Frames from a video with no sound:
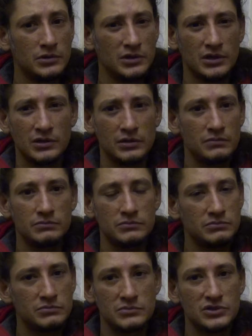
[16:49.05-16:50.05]
Yeah,
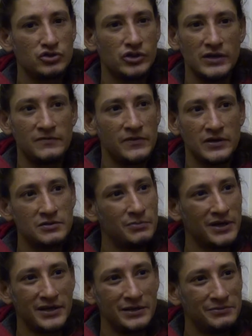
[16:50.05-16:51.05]
it's great fun to
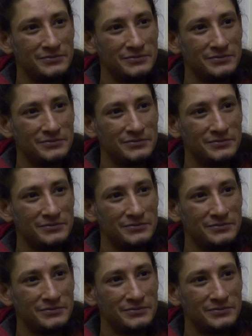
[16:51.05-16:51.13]
play.